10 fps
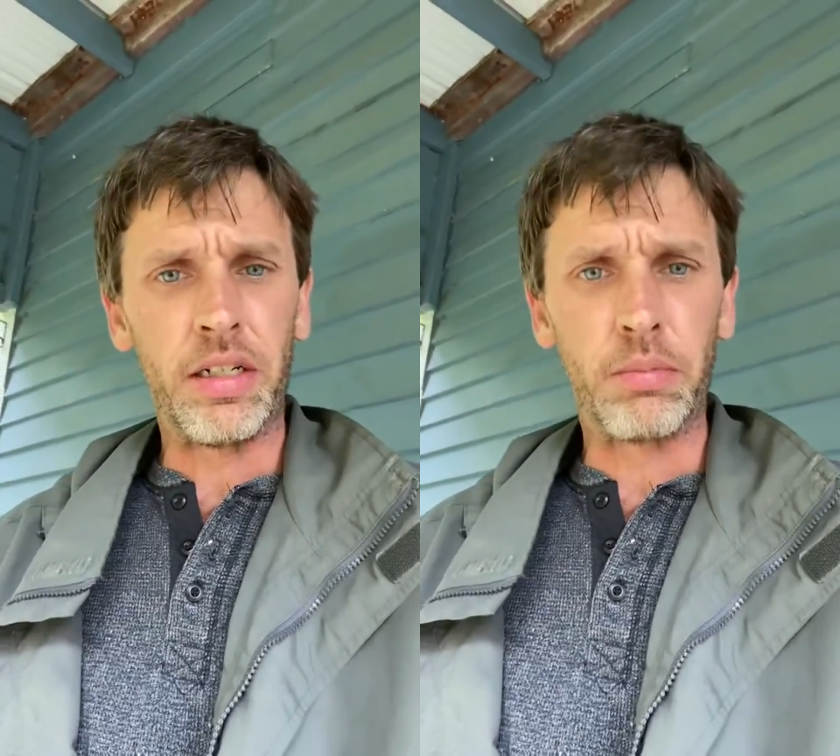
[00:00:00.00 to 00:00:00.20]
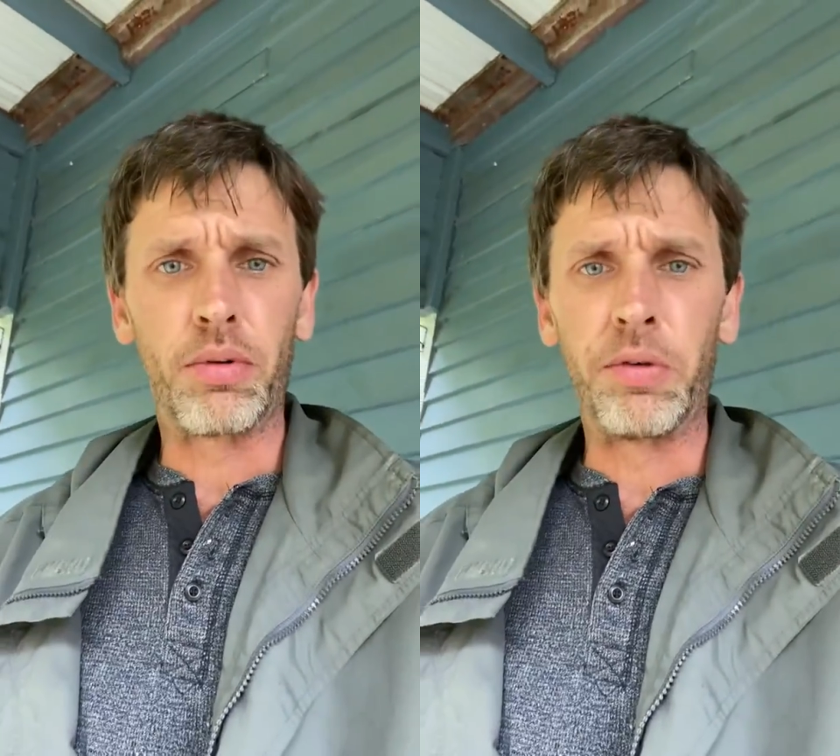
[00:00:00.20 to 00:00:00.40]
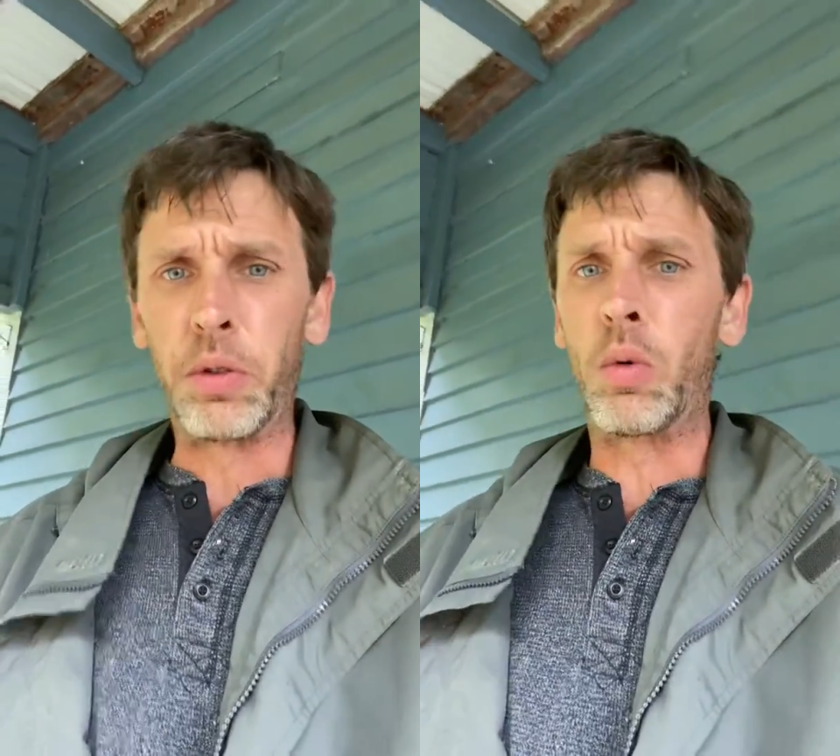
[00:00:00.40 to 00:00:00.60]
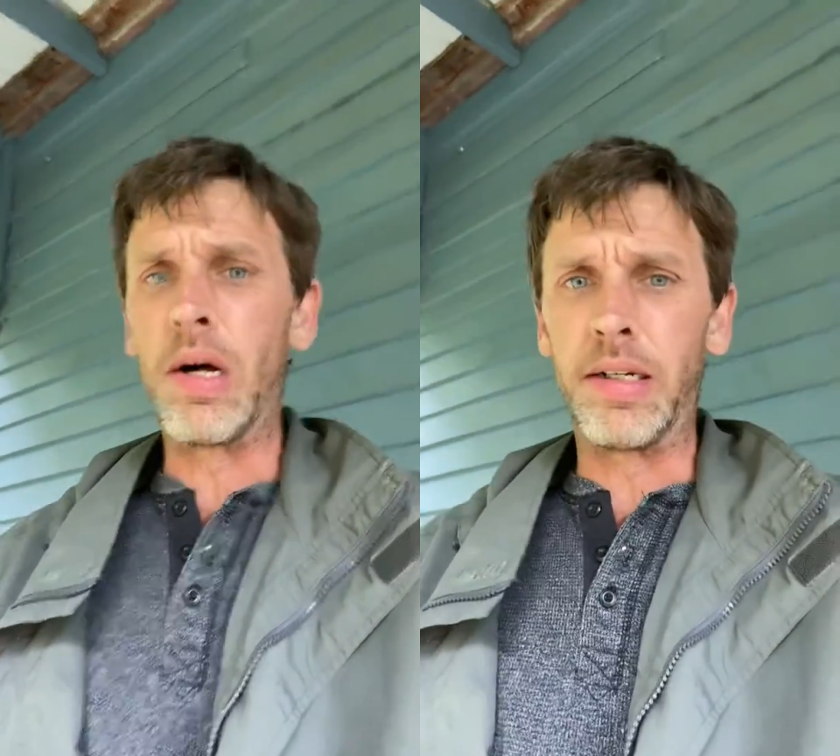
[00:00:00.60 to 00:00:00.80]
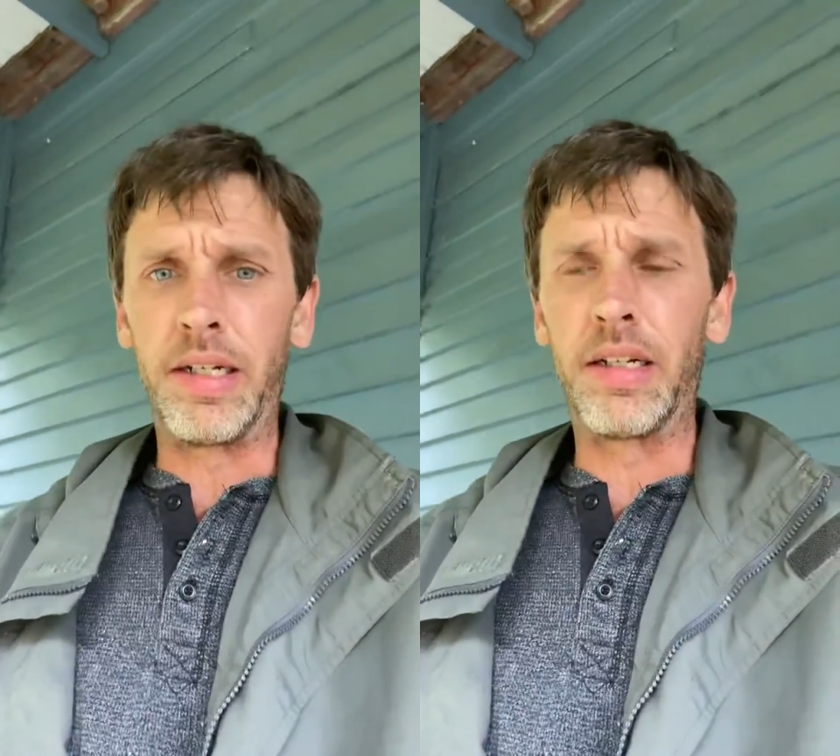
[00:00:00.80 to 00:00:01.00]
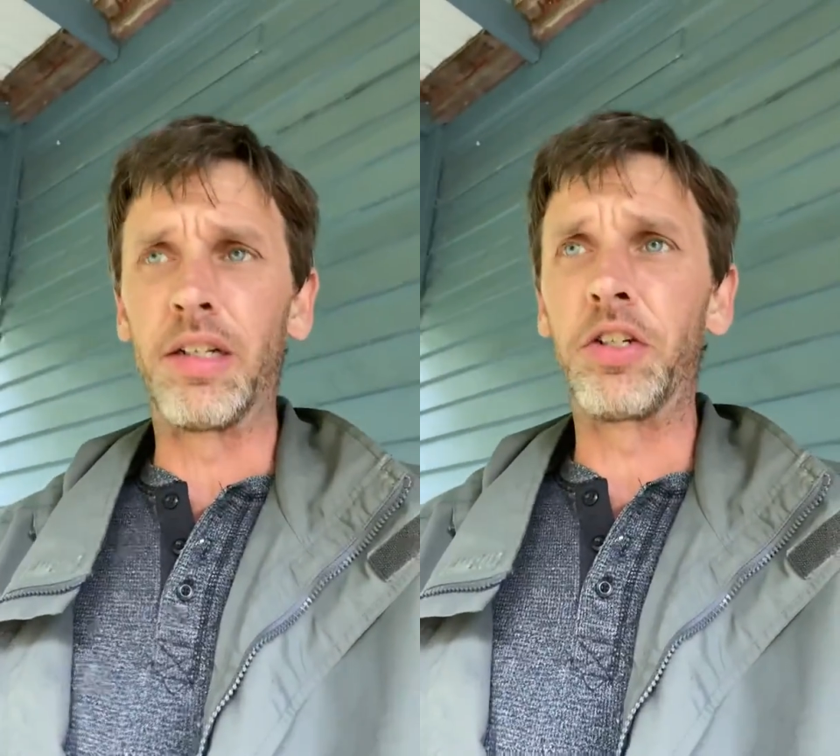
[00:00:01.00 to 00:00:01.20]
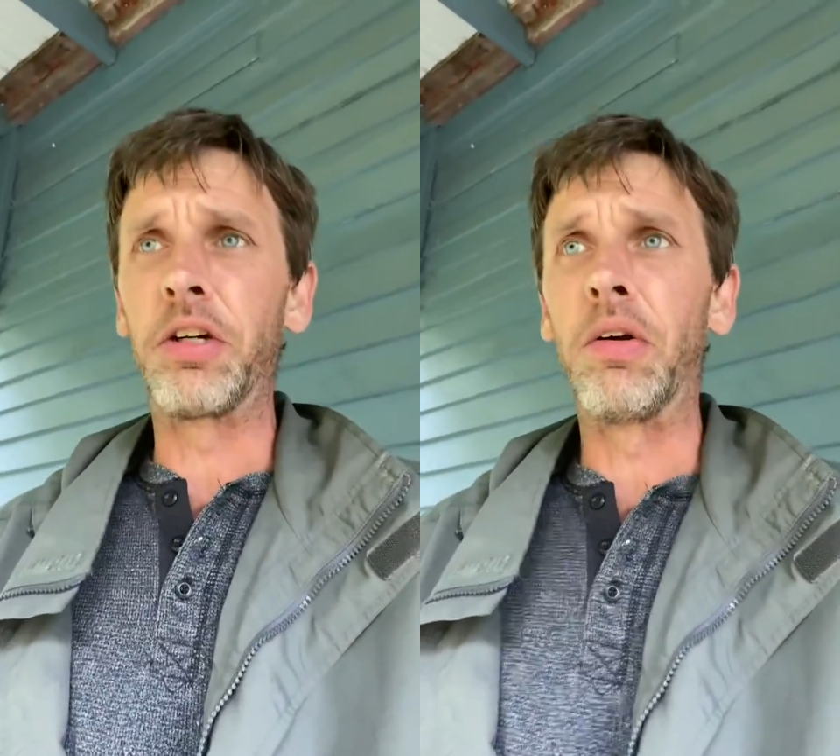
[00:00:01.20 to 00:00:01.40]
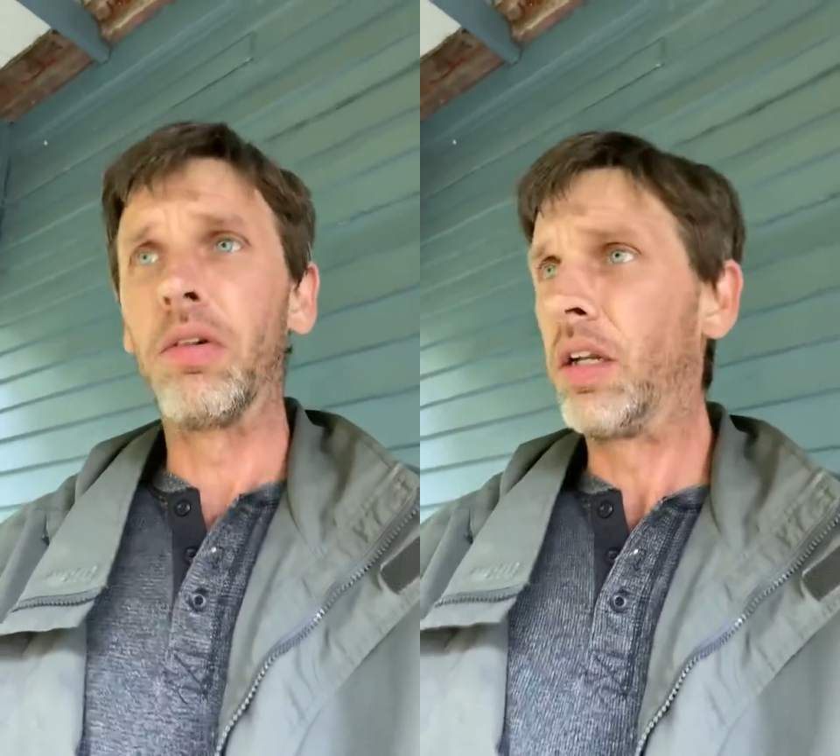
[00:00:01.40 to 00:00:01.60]
improve the quality of this
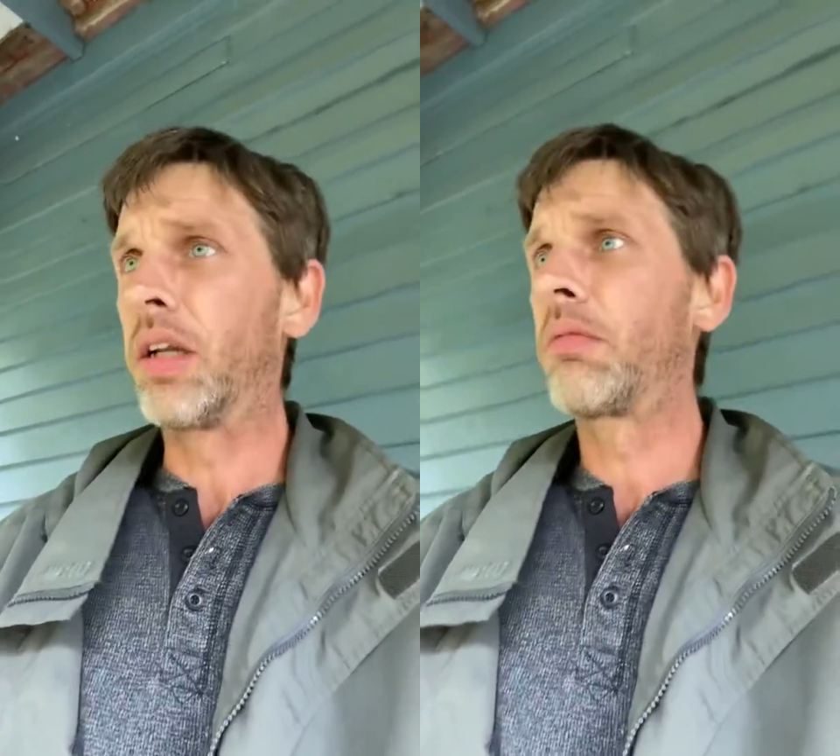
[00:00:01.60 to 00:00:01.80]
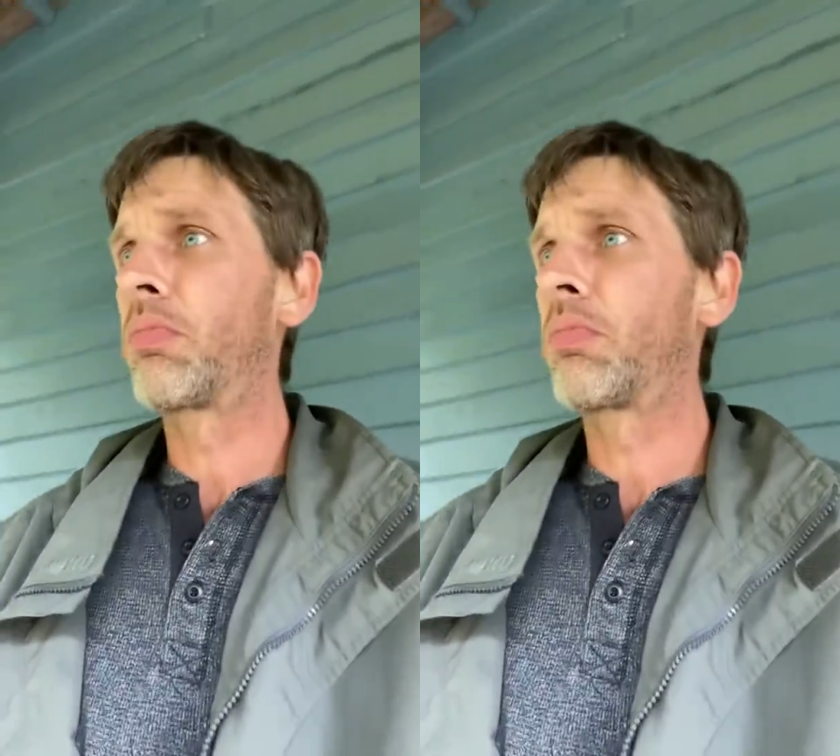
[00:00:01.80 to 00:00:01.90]
show and